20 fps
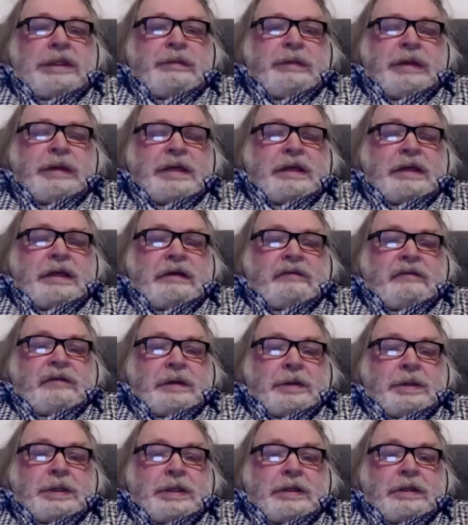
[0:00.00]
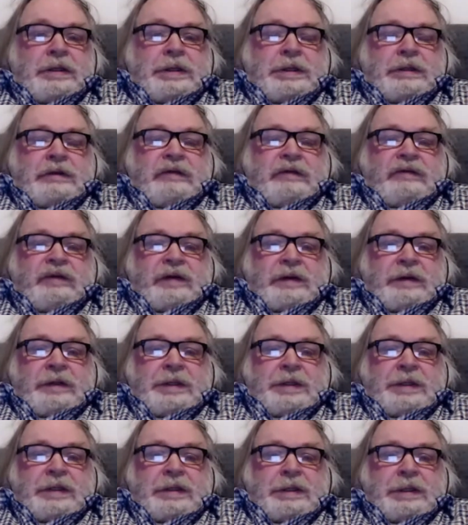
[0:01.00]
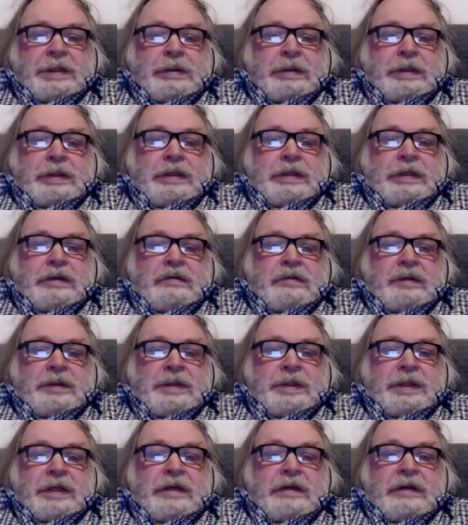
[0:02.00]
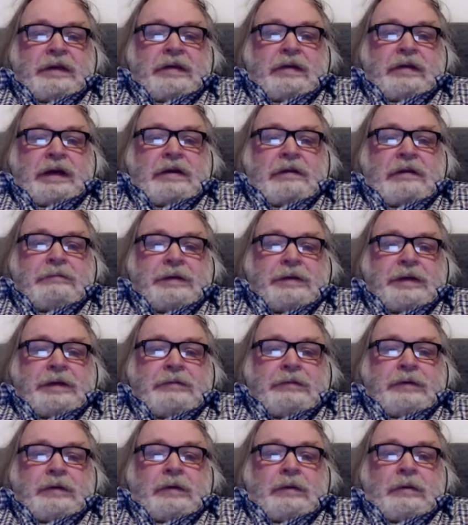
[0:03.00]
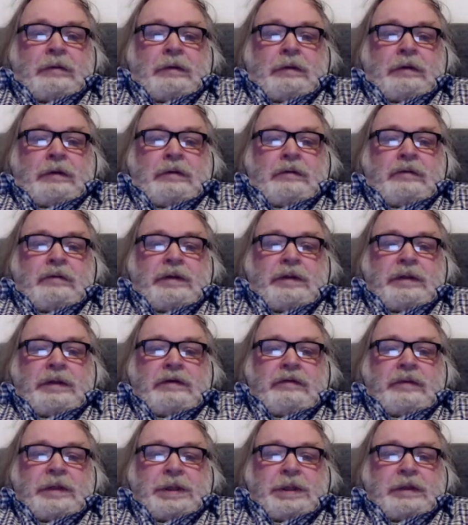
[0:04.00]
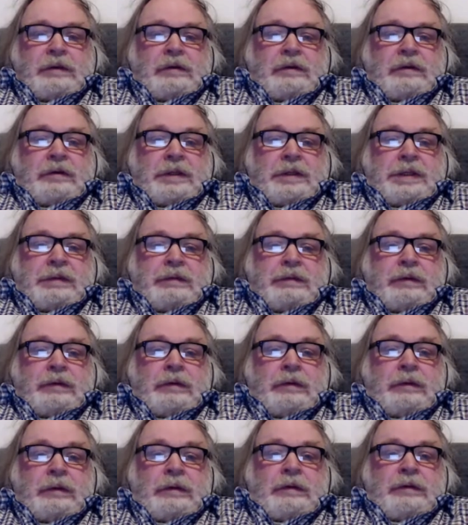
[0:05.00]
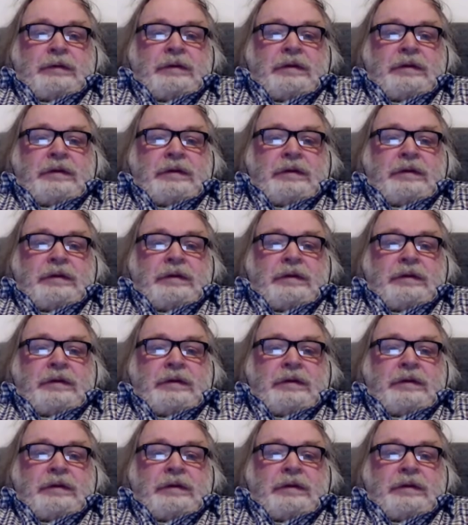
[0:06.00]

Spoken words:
Speaking of the church in the first century, he would say they're our people with the original gospel,